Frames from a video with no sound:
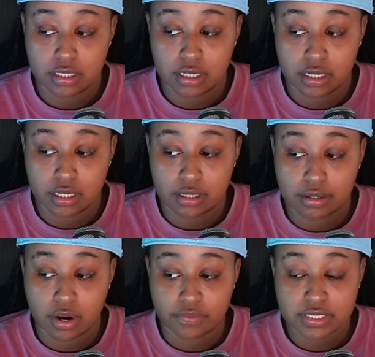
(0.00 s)

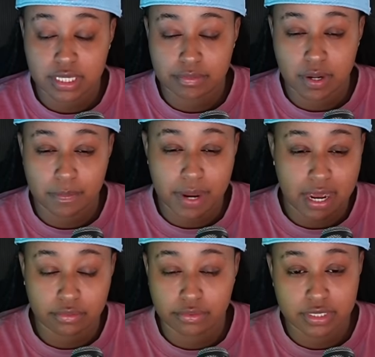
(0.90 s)
uh, overstepped her
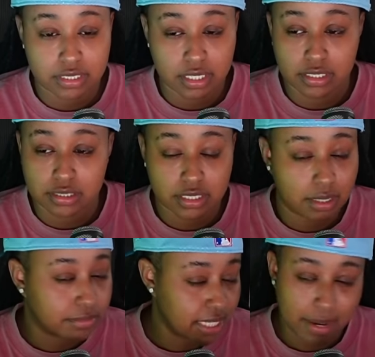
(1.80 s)
boundaries in
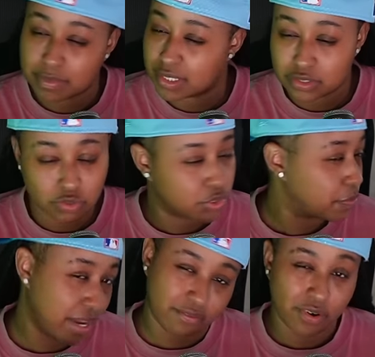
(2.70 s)
some type of
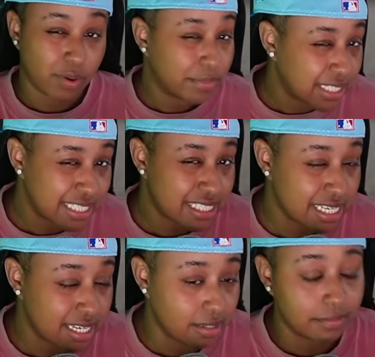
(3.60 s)
disrespect verbally
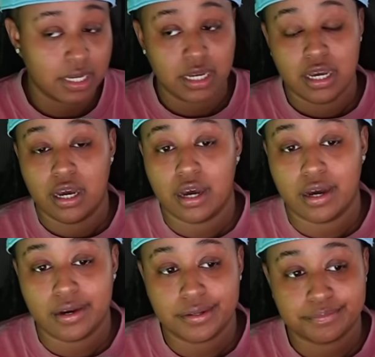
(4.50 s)
to him.
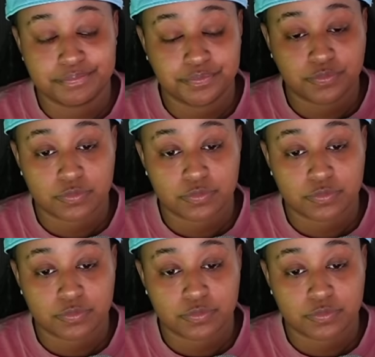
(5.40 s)
Um,